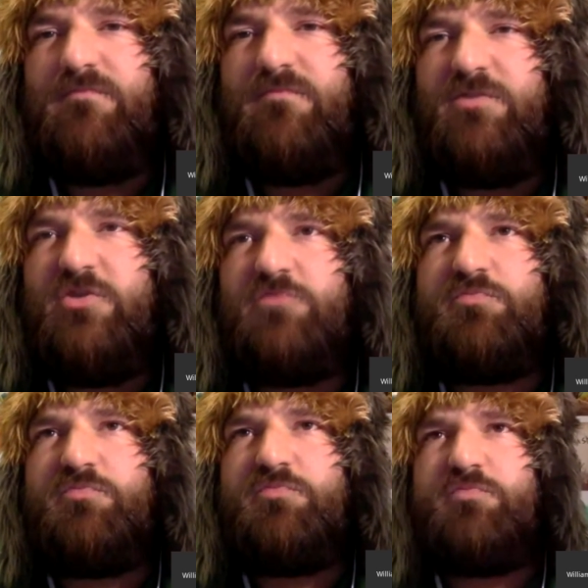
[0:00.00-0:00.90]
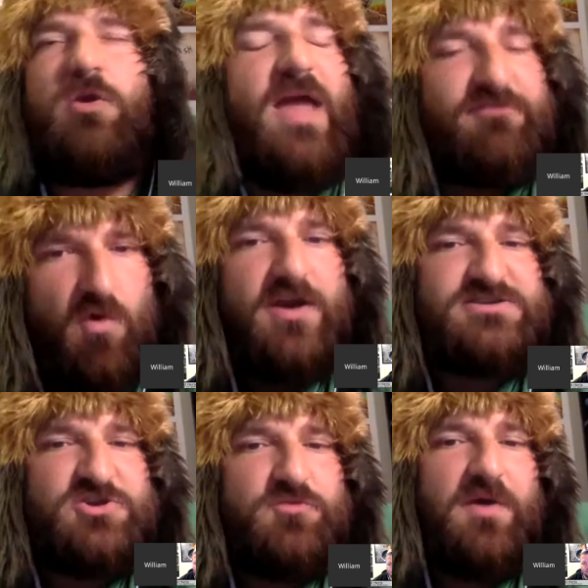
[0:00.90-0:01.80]
you don't have to
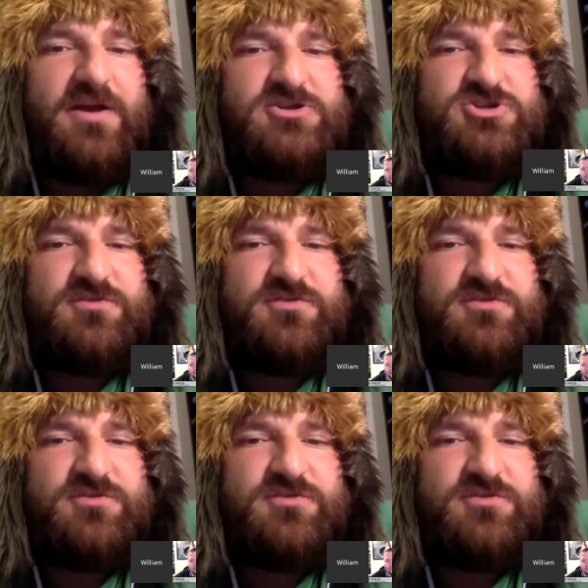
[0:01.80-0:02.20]
worry too much.